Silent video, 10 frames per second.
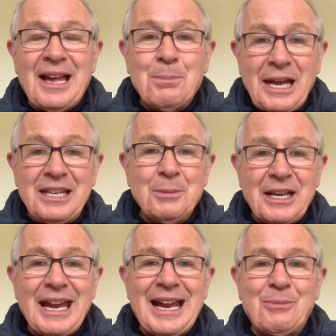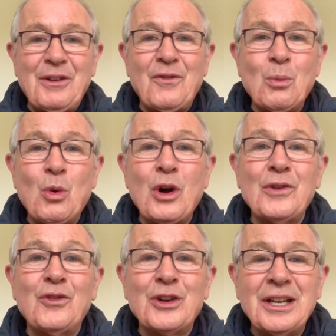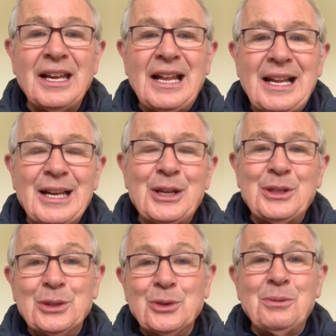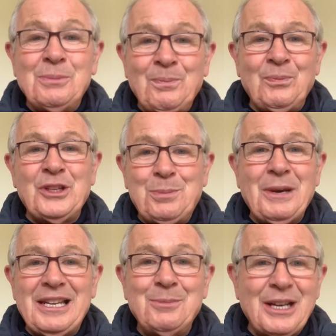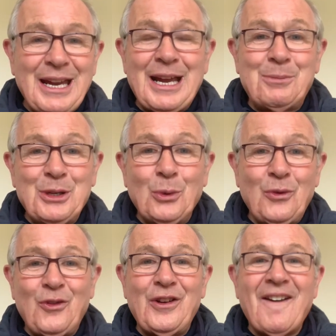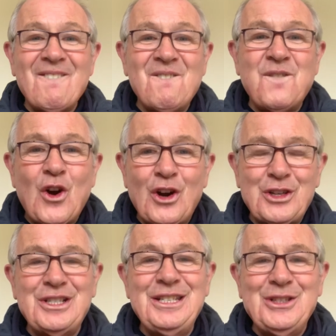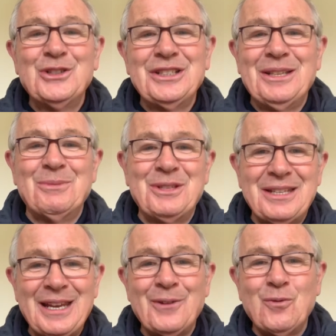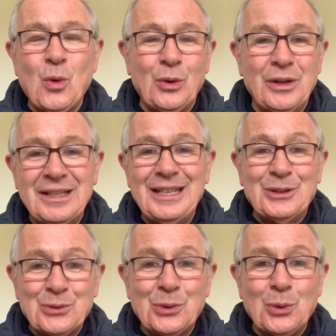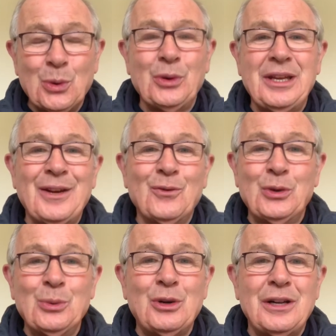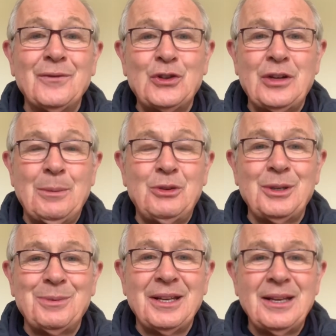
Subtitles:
Ballymacarbery from Waterford. No, this Ballymacarbery outfit, 40 times they have won in a row. They have won the Waterford Championship.